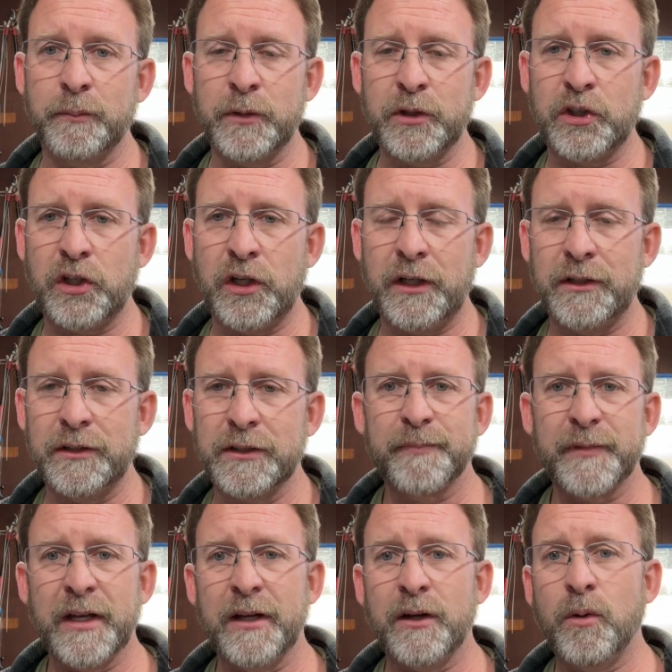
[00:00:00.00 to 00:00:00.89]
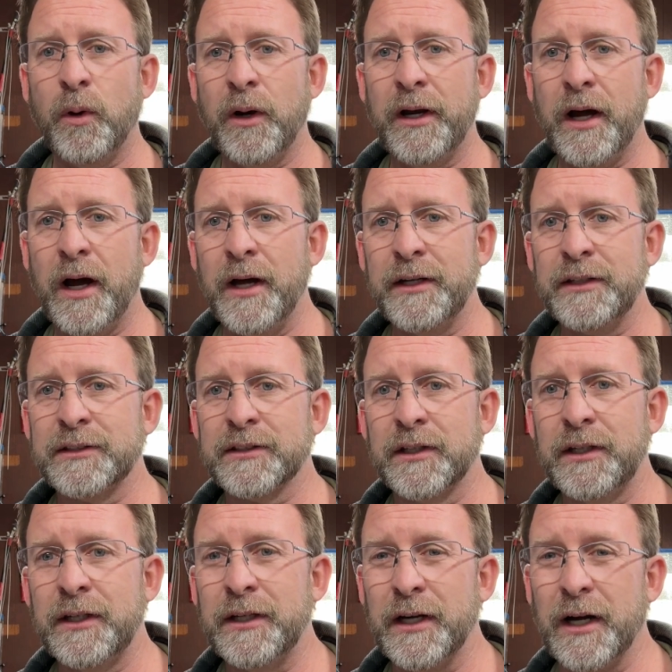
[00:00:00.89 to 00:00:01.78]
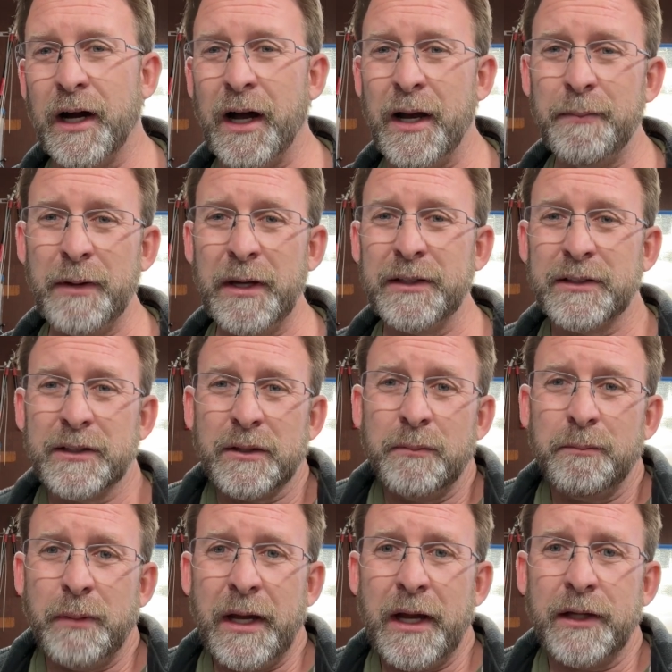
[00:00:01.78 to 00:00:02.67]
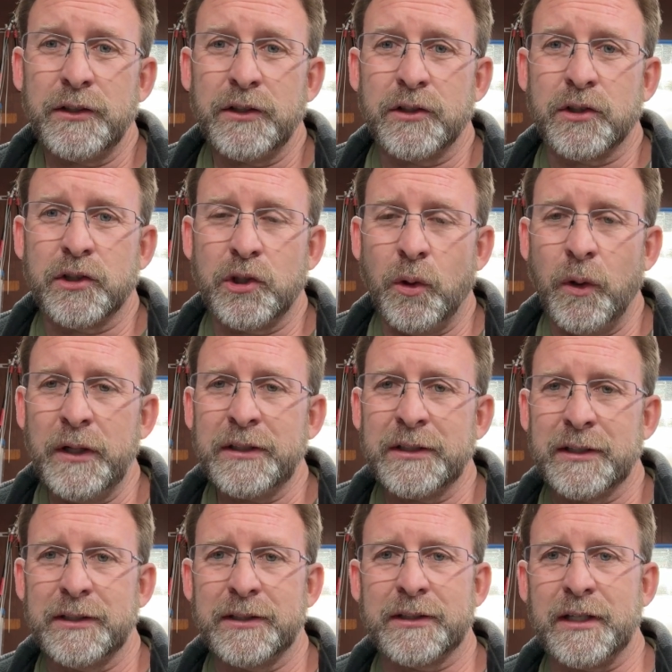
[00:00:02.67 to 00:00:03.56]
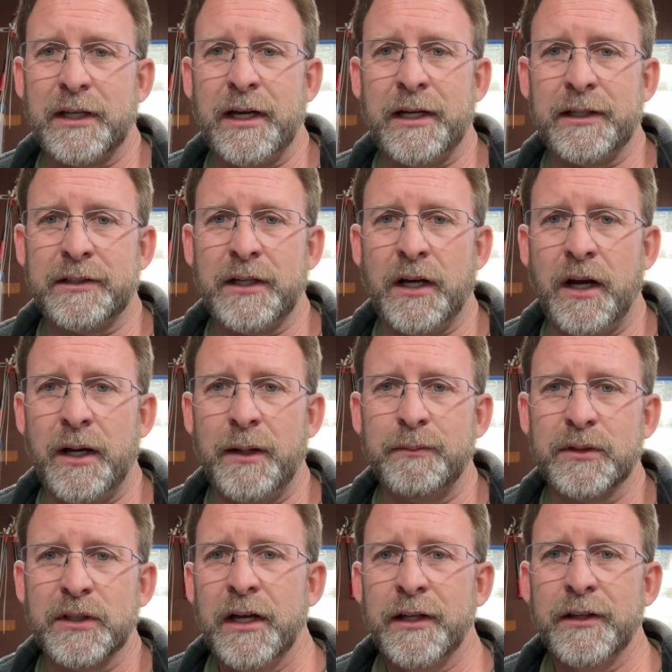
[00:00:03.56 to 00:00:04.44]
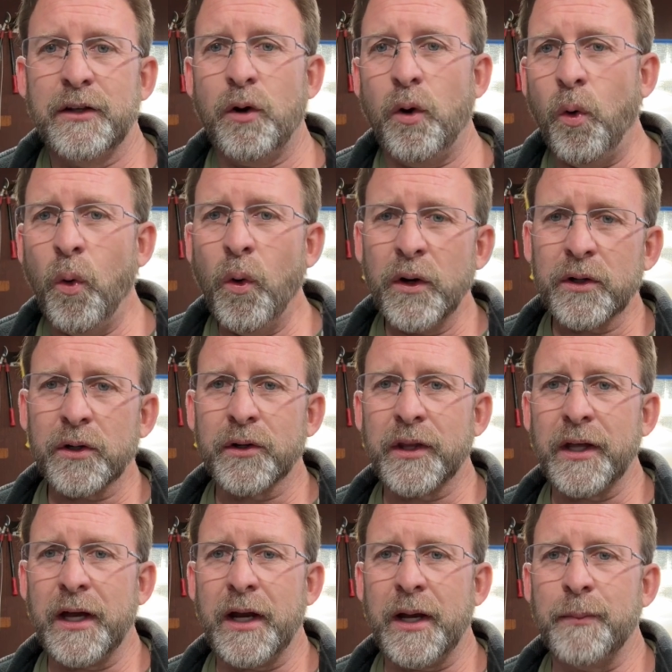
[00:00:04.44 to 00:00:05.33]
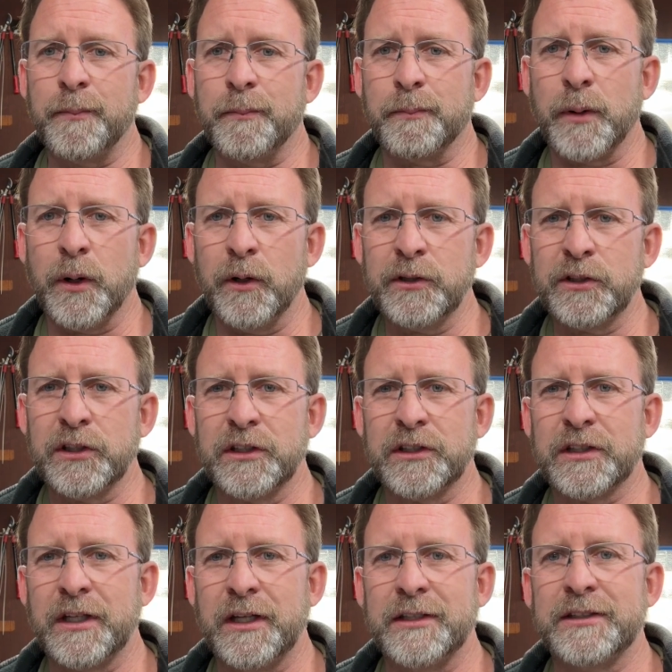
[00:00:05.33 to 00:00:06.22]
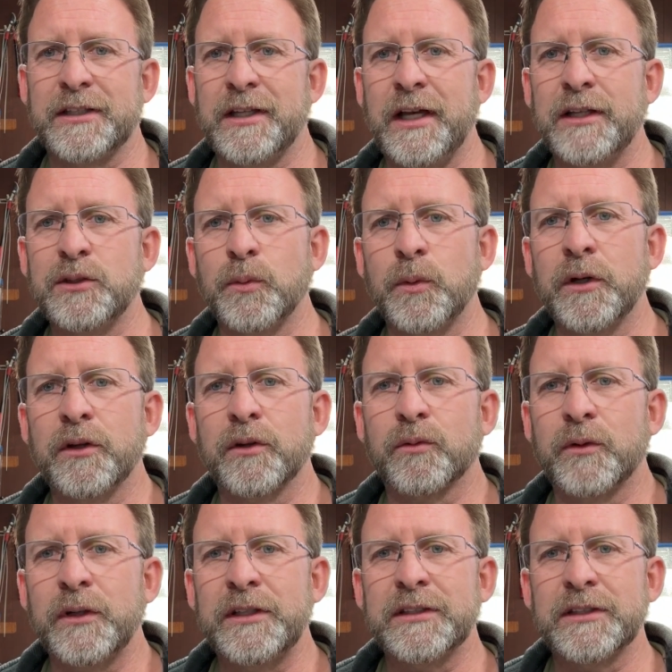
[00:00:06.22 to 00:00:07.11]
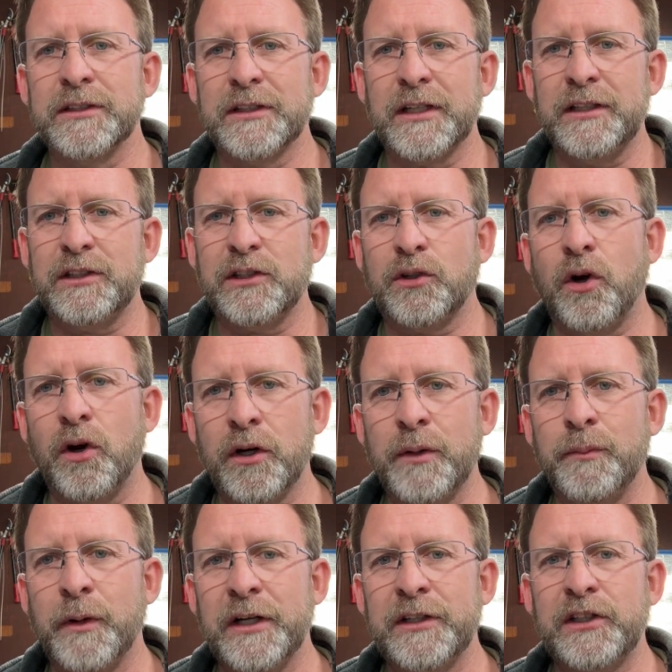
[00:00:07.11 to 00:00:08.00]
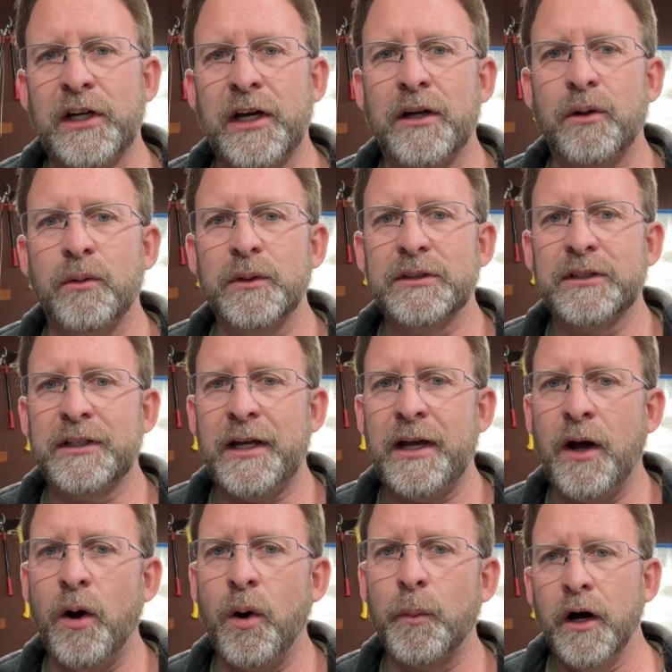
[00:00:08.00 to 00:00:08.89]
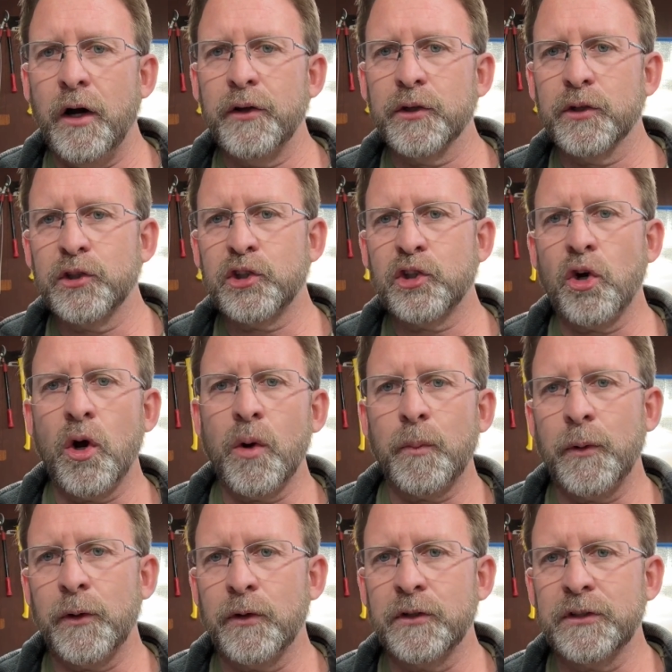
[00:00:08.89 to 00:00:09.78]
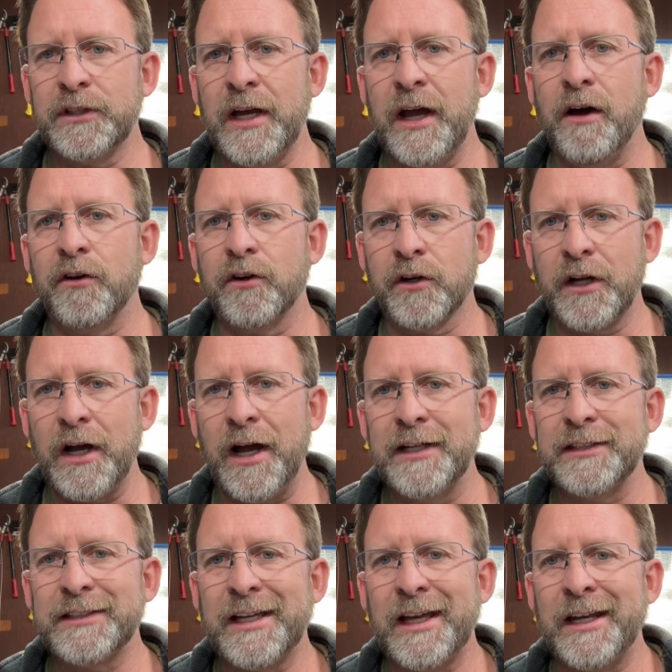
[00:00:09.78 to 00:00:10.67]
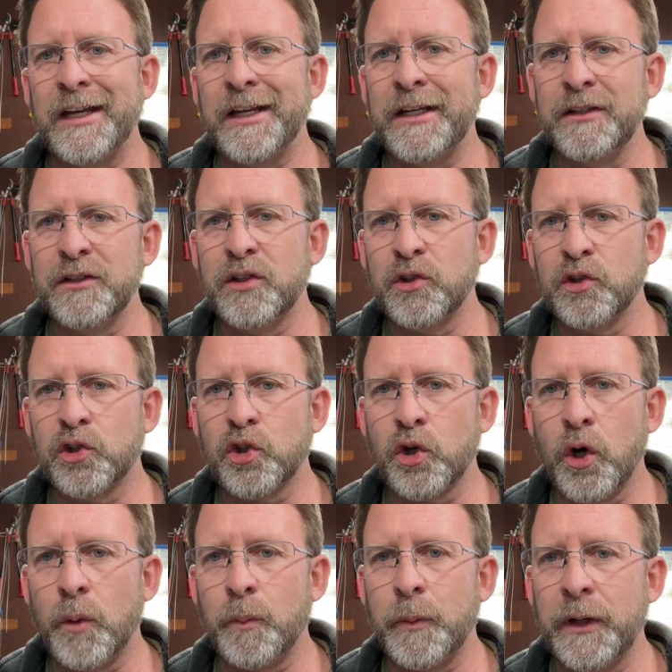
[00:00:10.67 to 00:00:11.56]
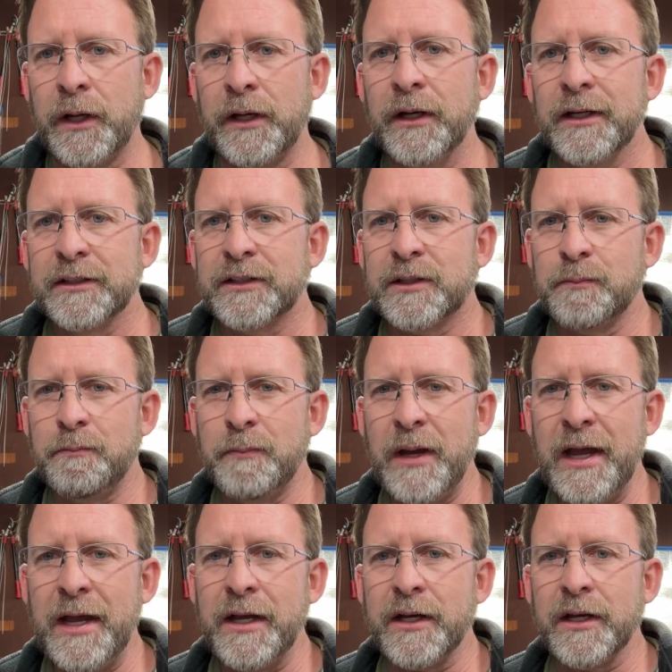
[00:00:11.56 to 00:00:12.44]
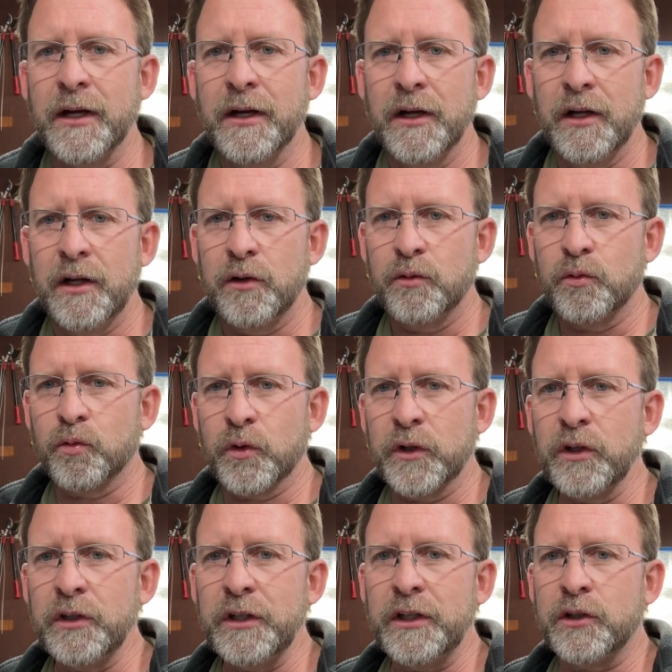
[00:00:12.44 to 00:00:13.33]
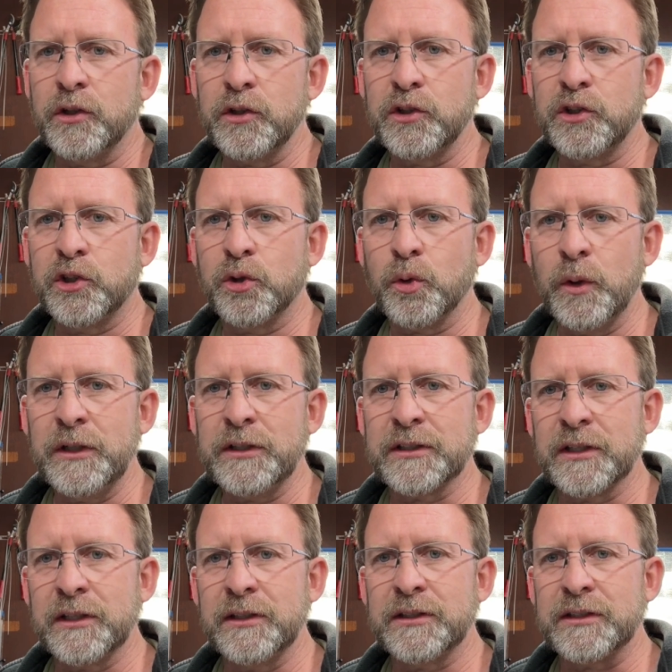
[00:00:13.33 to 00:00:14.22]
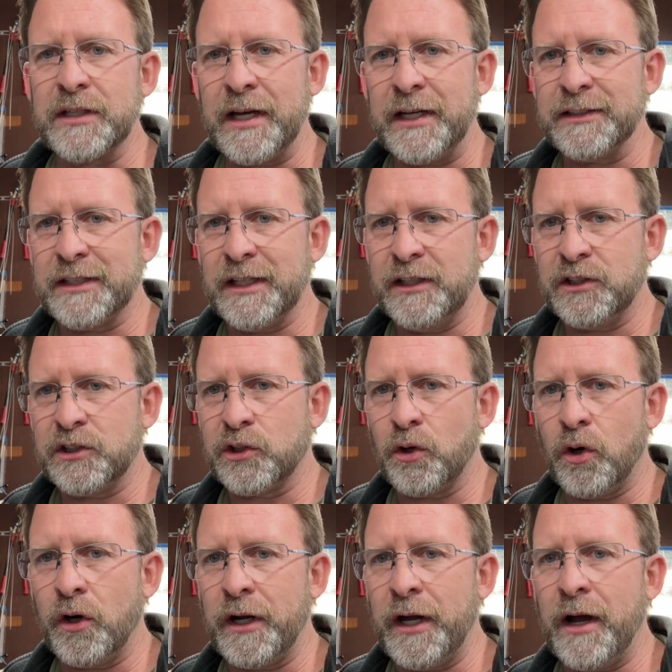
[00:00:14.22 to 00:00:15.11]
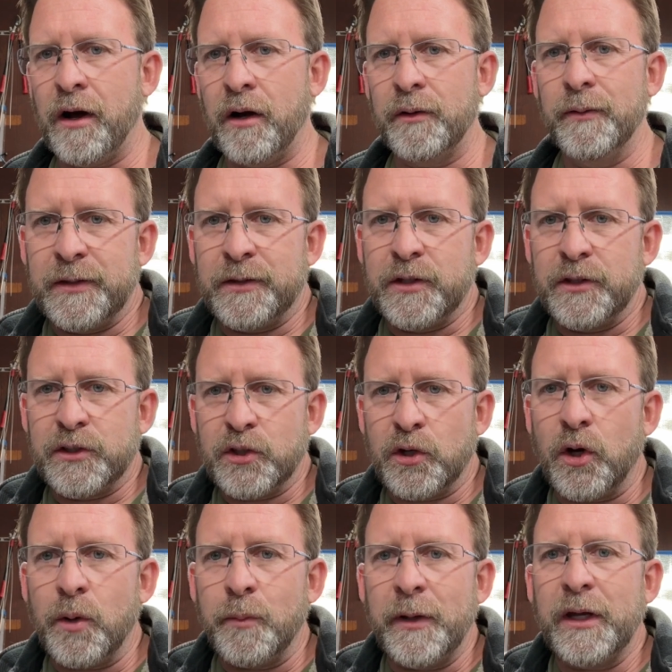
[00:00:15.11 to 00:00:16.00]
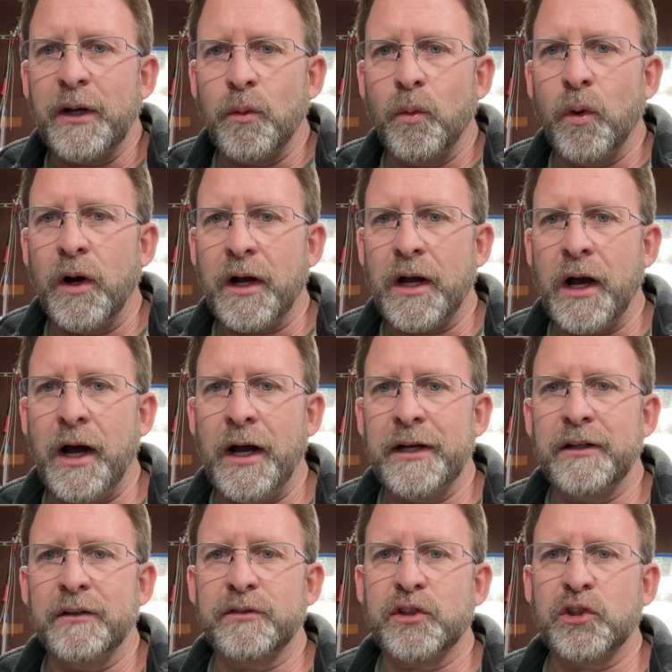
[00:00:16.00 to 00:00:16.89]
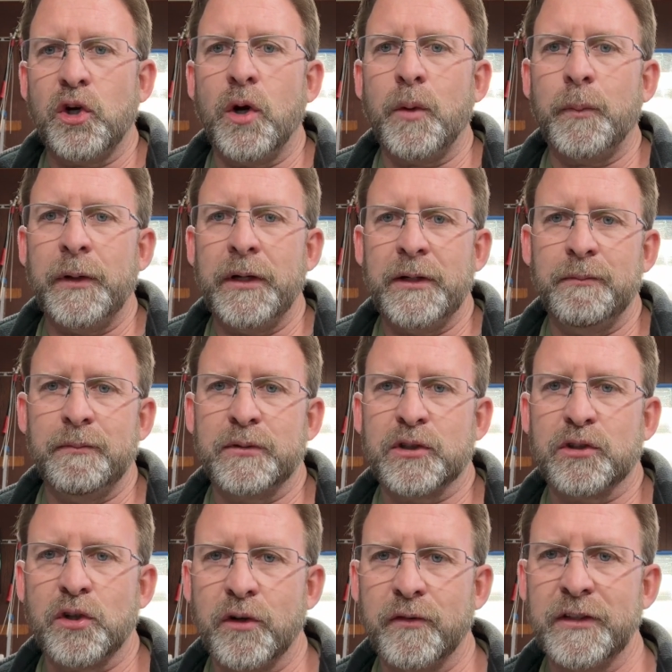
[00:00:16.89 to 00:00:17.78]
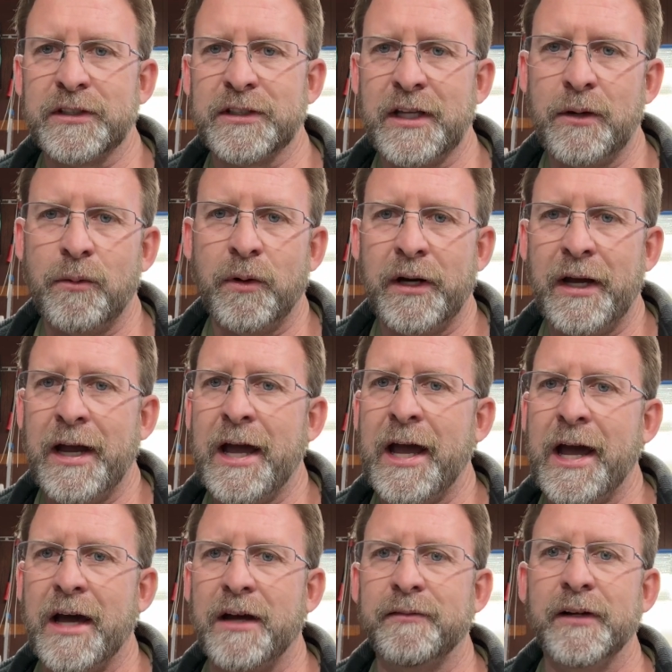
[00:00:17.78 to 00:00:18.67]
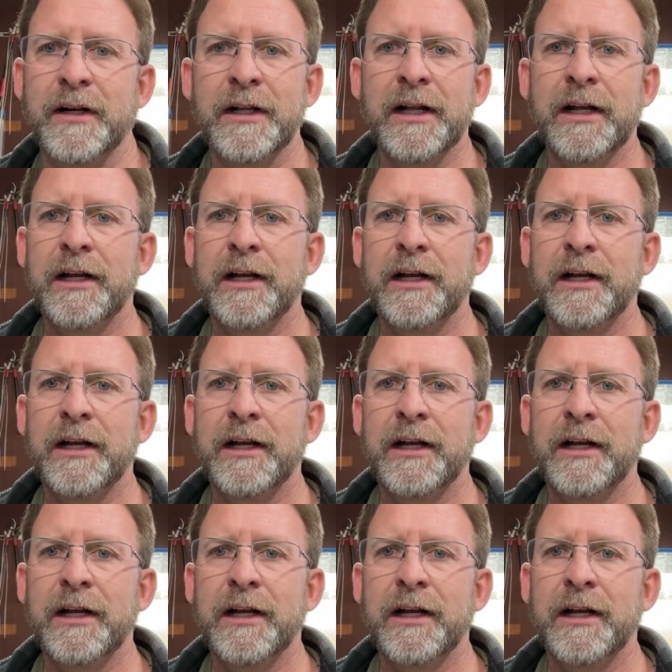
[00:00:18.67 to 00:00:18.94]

machines. And quite honestly, I made some bad choices at times in the order that I purchased things. And that's one of the reasons I started my channel, was to help other sharpeners out, or guys getting into sharpening, to make really good choices as they start out, determining what kind of sharpening service they want to have.